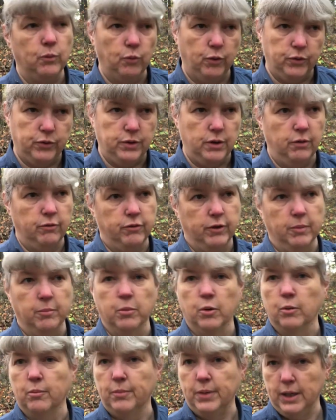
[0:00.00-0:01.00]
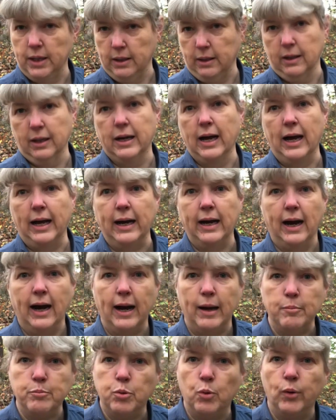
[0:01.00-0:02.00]
with November being the kind of
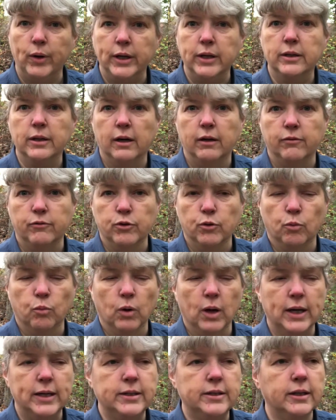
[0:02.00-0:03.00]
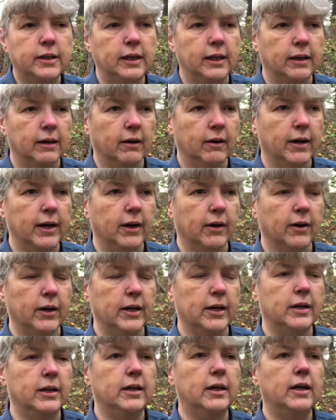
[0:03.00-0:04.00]
high point of the rut in our
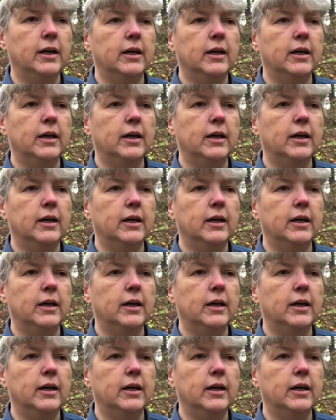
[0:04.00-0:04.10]
area.